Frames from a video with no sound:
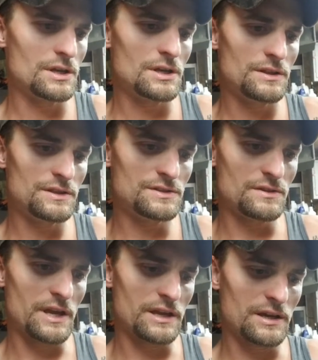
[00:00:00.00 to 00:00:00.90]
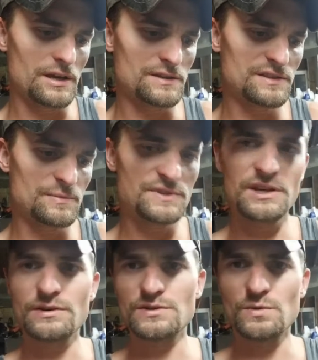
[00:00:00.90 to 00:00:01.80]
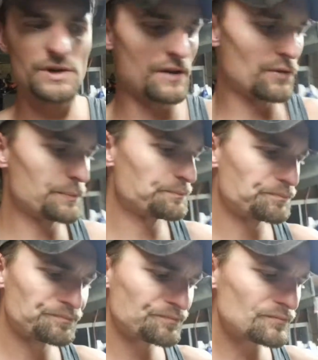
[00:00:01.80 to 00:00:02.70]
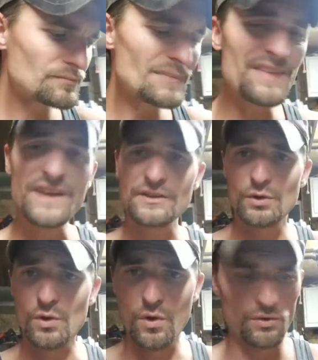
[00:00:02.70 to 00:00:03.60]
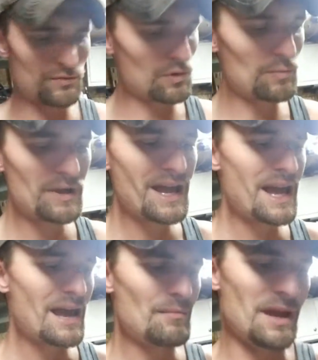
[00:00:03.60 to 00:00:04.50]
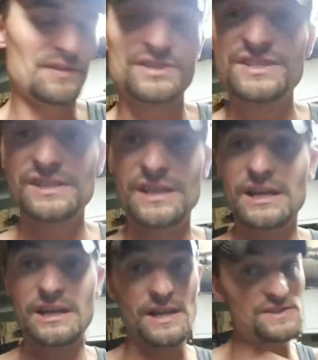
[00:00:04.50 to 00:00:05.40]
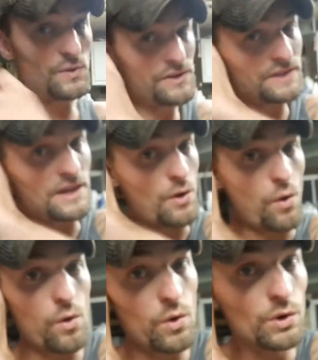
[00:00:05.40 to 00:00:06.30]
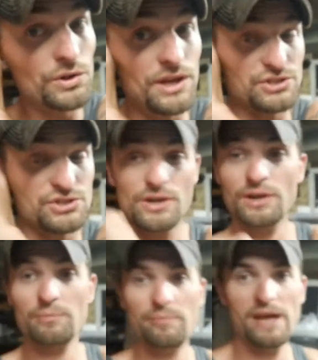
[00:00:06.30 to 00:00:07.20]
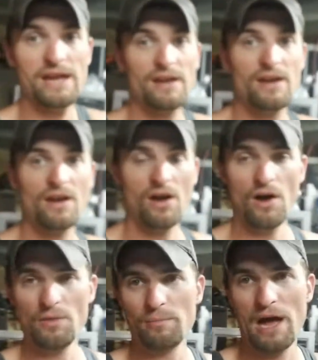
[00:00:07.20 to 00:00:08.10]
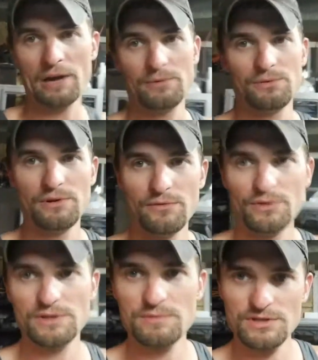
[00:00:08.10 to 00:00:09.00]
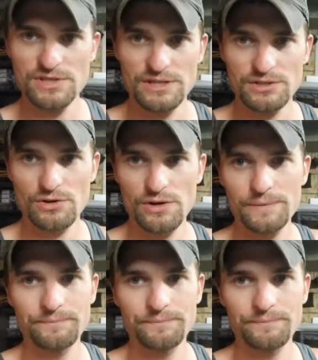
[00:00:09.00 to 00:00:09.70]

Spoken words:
These are like slip sinkers or whatever. And they got the little hole through them. Man, they're slick, and that's the only thing that'll hold a chunk of bait on the bottom of the river, especially in current.